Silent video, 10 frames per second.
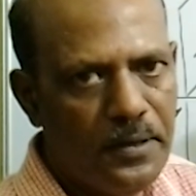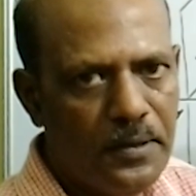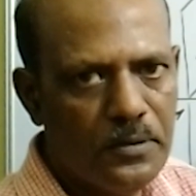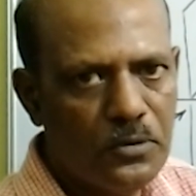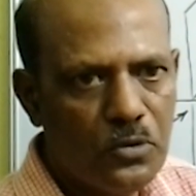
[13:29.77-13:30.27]

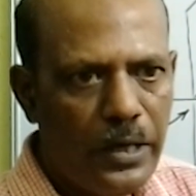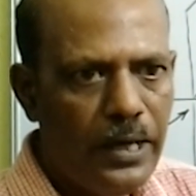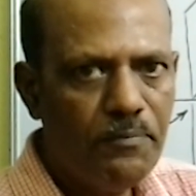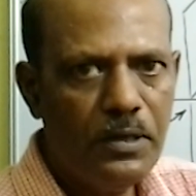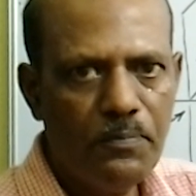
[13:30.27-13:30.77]
So
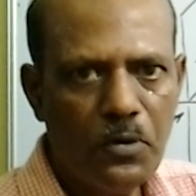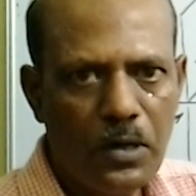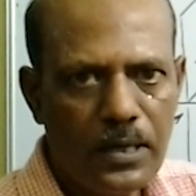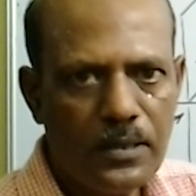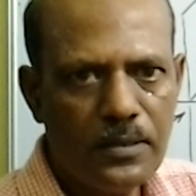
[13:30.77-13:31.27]
every
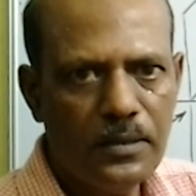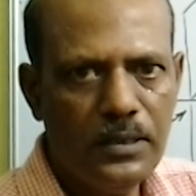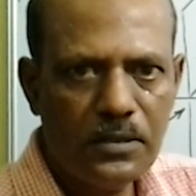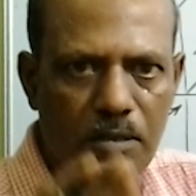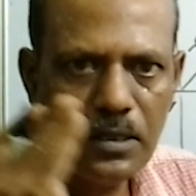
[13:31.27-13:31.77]
product is
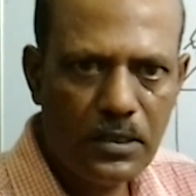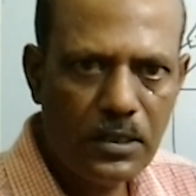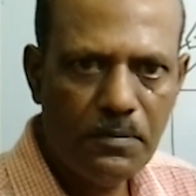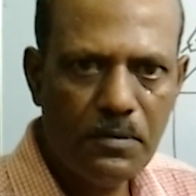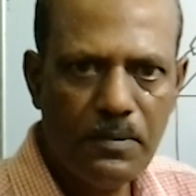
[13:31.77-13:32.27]

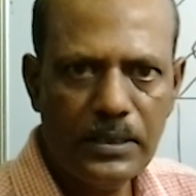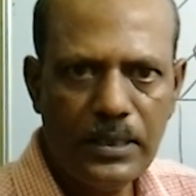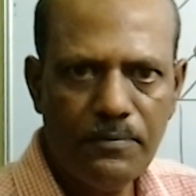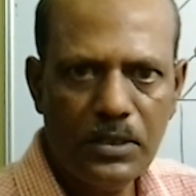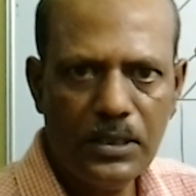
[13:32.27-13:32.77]
conceived by some
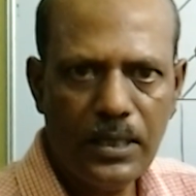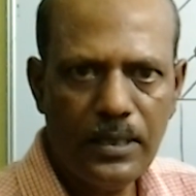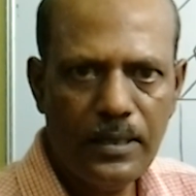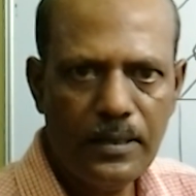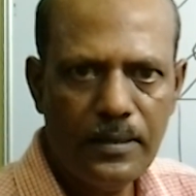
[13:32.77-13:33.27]

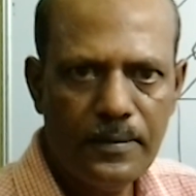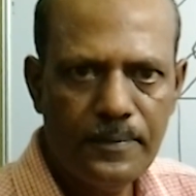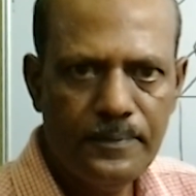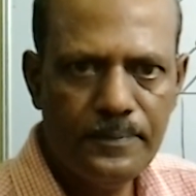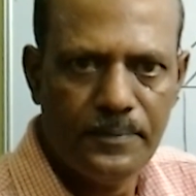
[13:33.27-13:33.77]
designer.
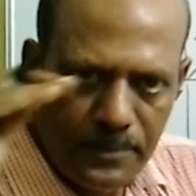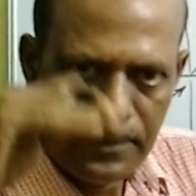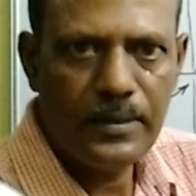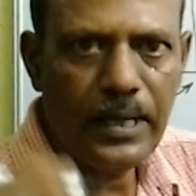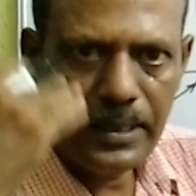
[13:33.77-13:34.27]
The
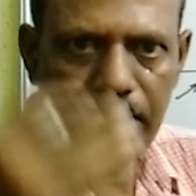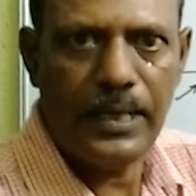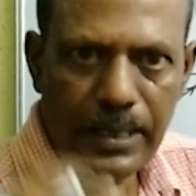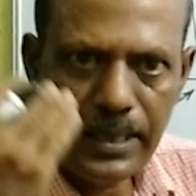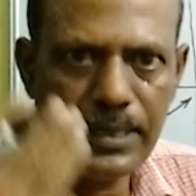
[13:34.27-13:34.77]

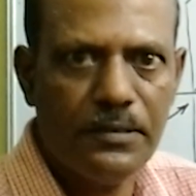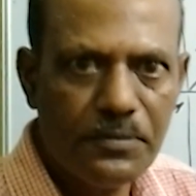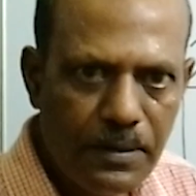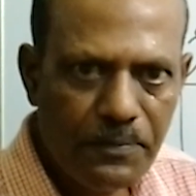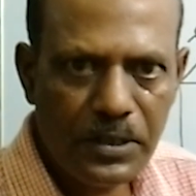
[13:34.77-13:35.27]
designer gives the
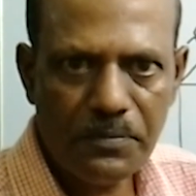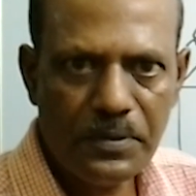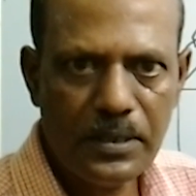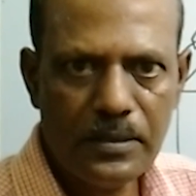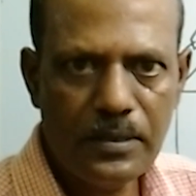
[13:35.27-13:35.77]

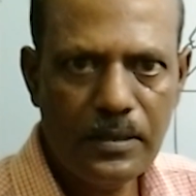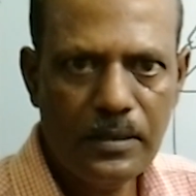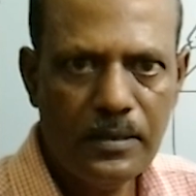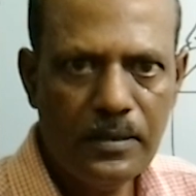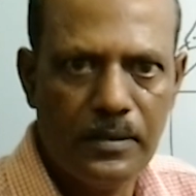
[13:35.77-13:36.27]
specification.
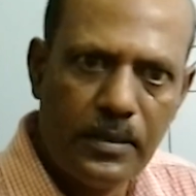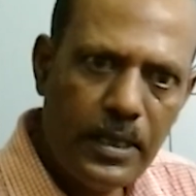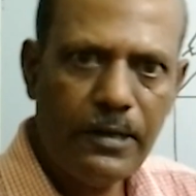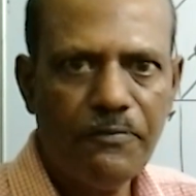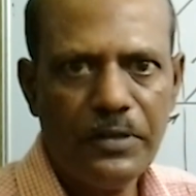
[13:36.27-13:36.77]
That
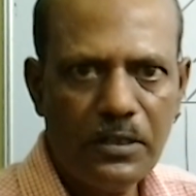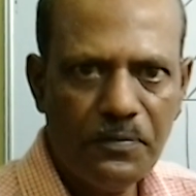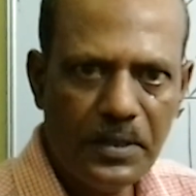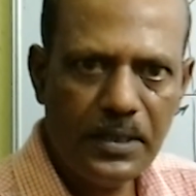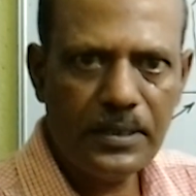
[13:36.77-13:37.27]

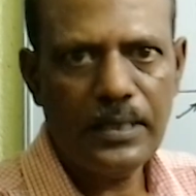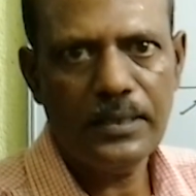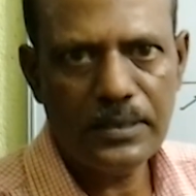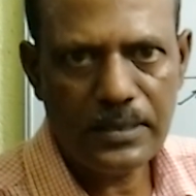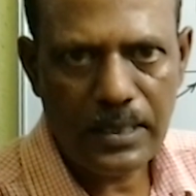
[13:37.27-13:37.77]
specification is
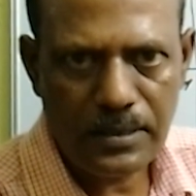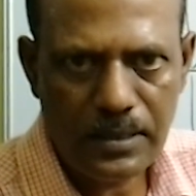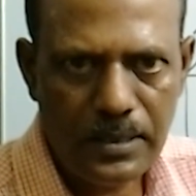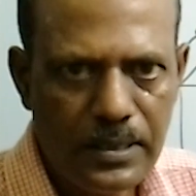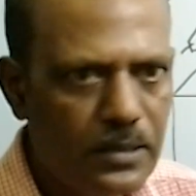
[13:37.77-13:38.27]

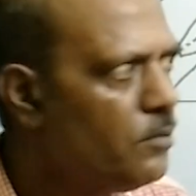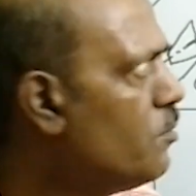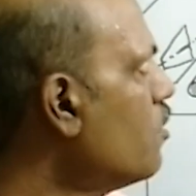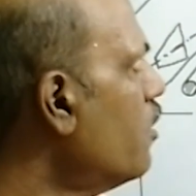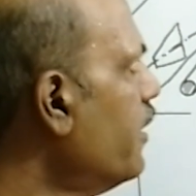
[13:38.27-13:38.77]
translated to
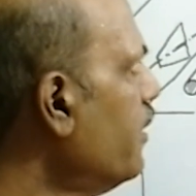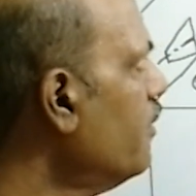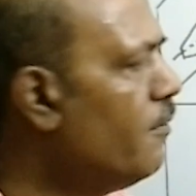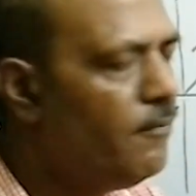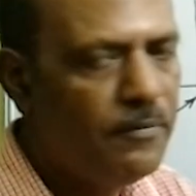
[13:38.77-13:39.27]
drawing
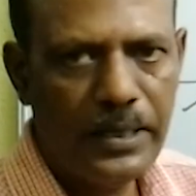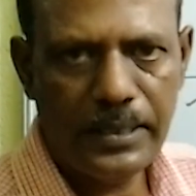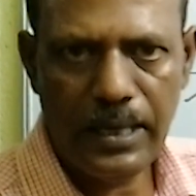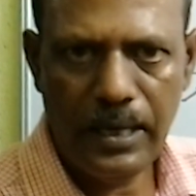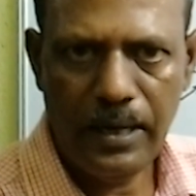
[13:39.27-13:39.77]
by
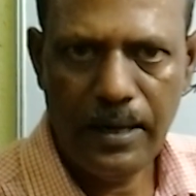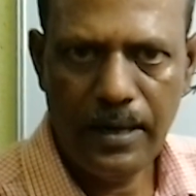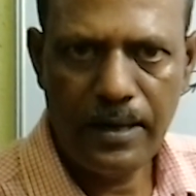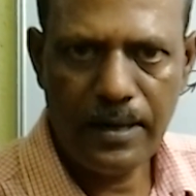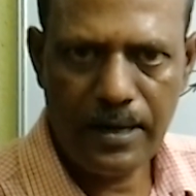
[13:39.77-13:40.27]
the
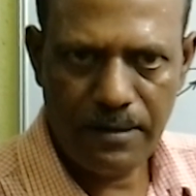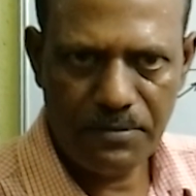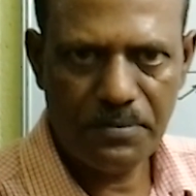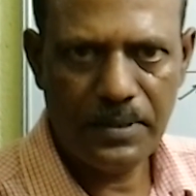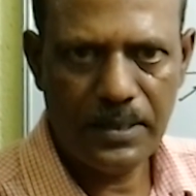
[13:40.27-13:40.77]

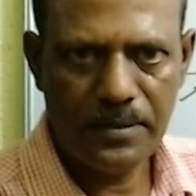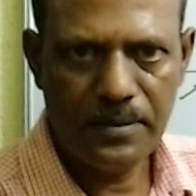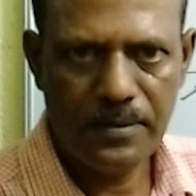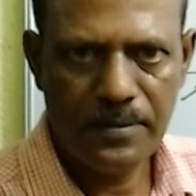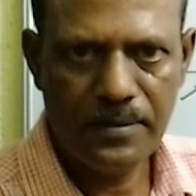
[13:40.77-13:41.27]
draftsman.
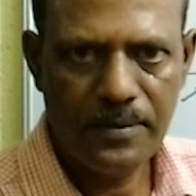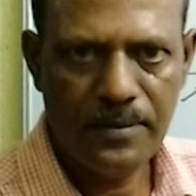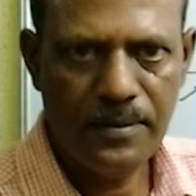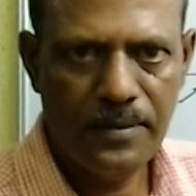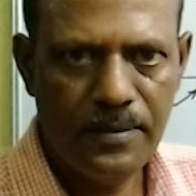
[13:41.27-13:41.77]

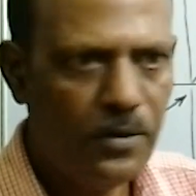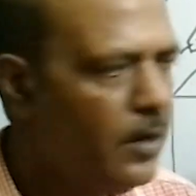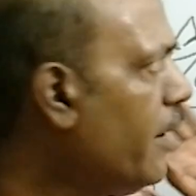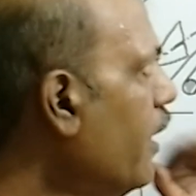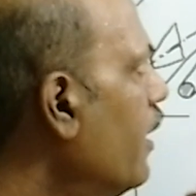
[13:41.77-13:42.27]

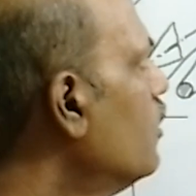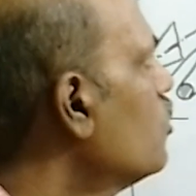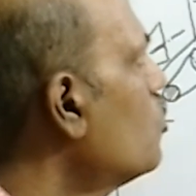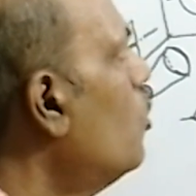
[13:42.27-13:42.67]
Okay. So